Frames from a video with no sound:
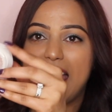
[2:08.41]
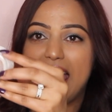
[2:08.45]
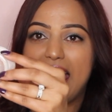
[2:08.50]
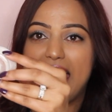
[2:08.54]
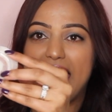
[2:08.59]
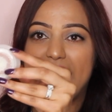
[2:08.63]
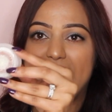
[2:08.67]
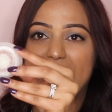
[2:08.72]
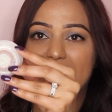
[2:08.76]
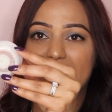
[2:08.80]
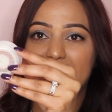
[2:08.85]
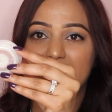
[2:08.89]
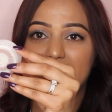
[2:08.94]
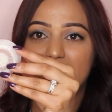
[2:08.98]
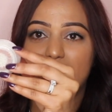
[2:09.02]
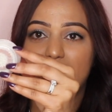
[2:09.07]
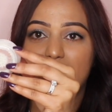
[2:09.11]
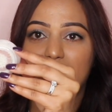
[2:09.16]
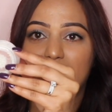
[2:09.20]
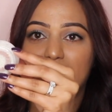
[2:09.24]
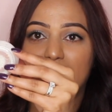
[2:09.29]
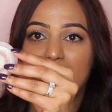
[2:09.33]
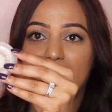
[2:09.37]
and
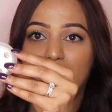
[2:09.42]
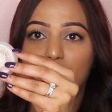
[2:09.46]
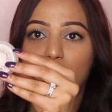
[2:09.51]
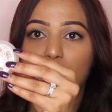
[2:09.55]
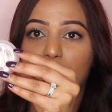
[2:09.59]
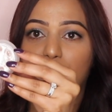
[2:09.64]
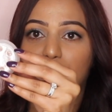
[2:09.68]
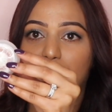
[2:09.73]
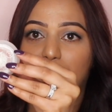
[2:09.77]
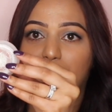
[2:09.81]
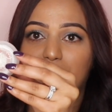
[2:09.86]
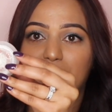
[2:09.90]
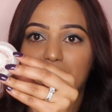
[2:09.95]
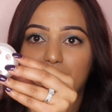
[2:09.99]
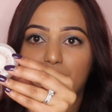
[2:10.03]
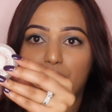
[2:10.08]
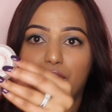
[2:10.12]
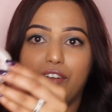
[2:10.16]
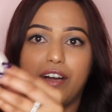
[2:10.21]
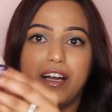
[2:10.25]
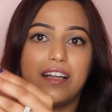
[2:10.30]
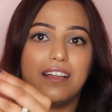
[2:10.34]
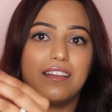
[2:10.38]
they look very
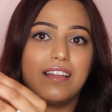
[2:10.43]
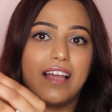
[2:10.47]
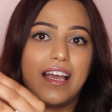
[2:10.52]
different.